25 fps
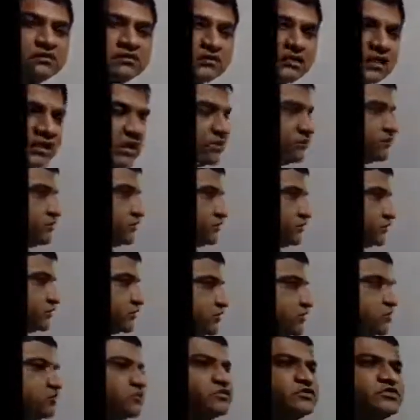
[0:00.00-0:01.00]
hours
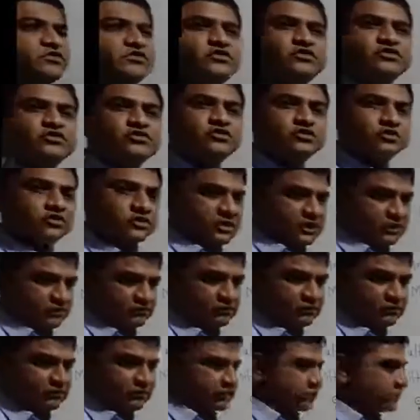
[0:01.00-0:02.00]
or 00
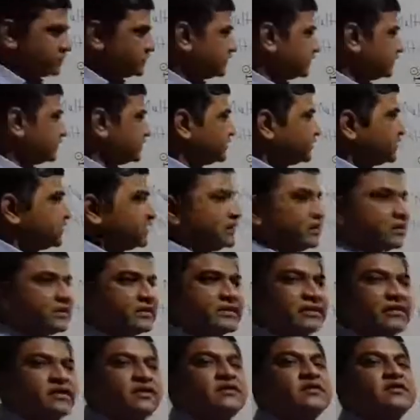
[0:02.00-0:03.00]
hours, they
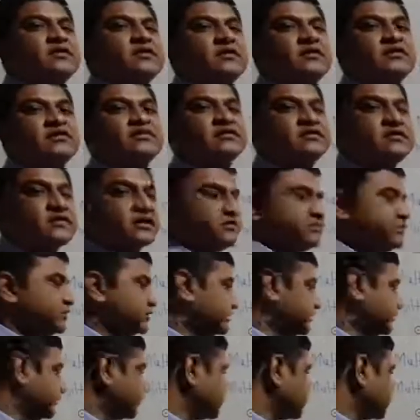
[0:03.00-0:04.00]
again ring
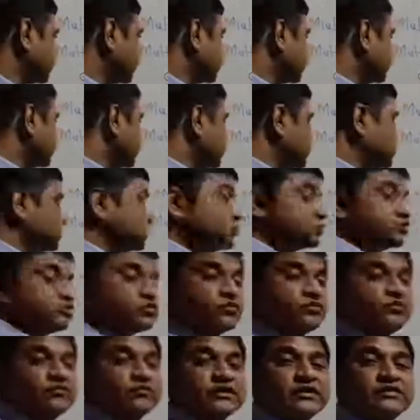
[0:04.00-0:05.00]
simultaneously.
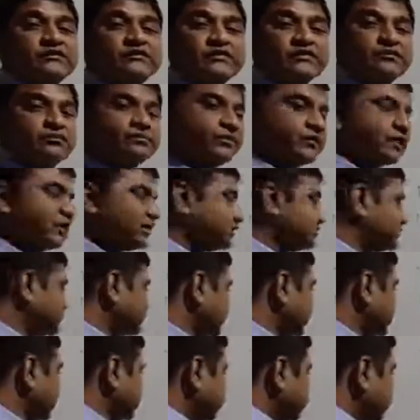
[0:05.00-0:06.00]
So, if the bells
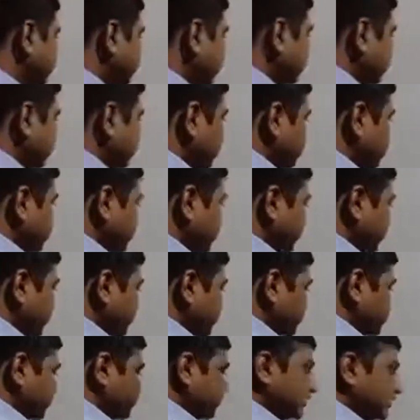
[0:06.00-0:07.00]
rings
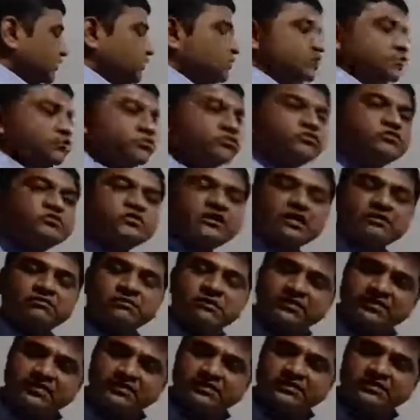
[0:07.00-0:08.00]
at 12 noon
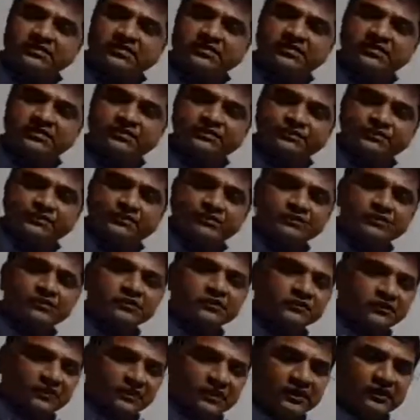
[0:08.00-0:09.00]
simultaneously,
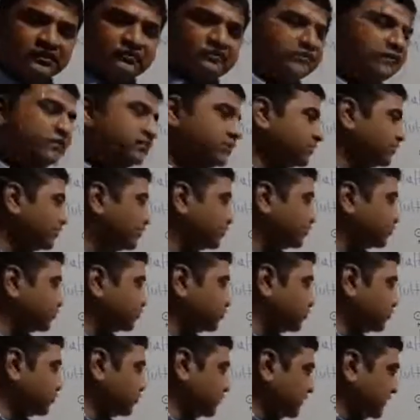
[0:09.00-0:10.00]
they will going
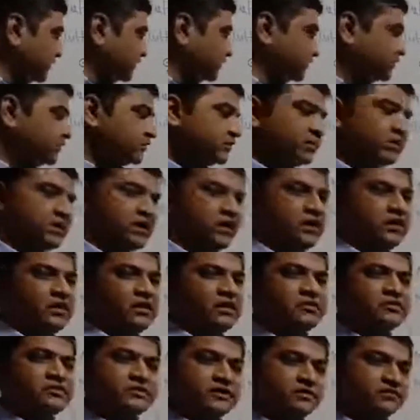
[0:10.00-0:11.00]
to ring
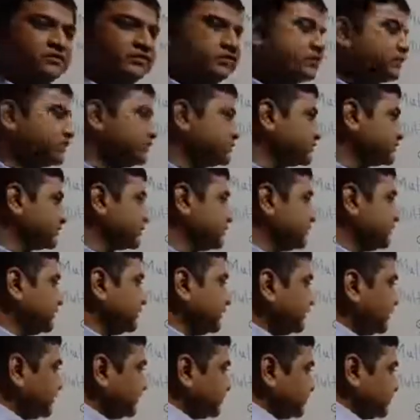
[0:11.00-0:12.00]
simultaneously
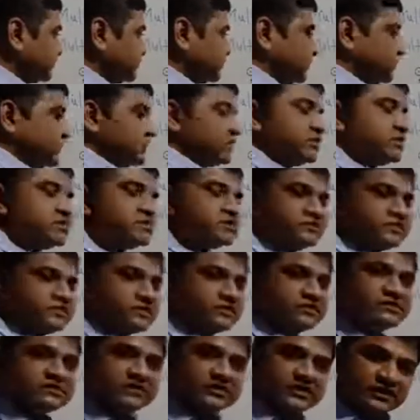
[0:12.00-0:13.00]
at
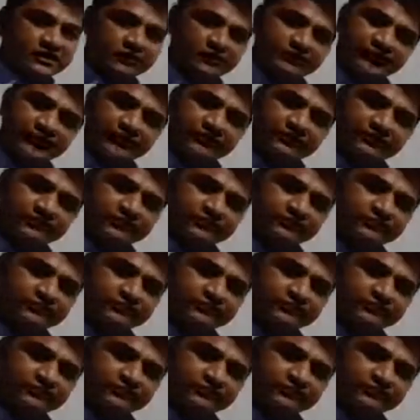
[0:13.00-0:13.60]
6 evening,